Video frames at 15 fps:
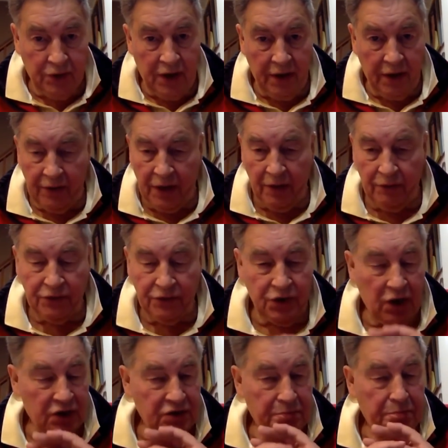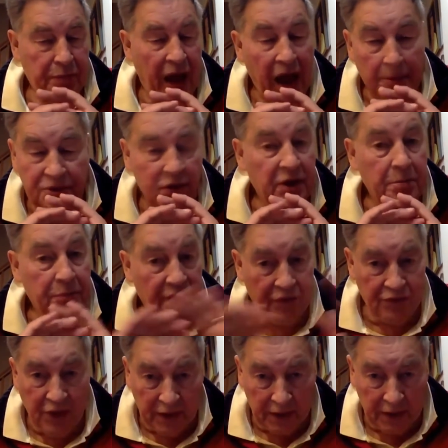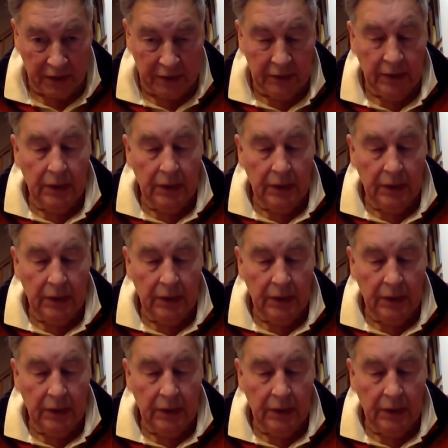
They are just absolutely pathetic.